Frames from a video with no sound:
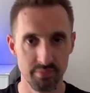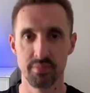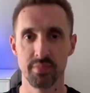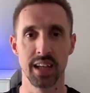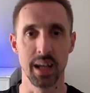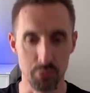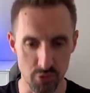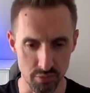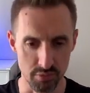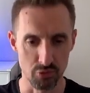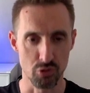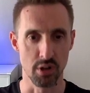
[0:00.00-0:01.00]

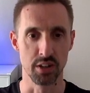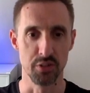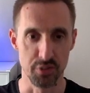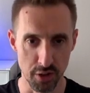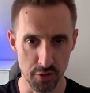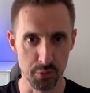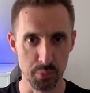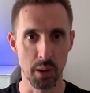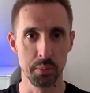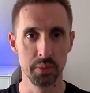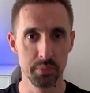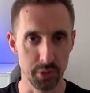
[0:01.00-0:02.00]
kept trying to solve the
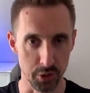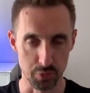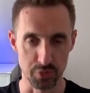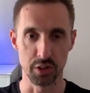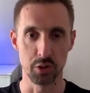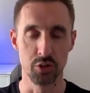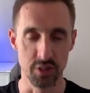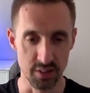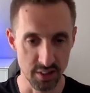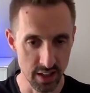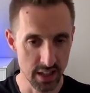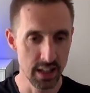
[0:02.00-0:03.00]
problem, but of course it couldn't,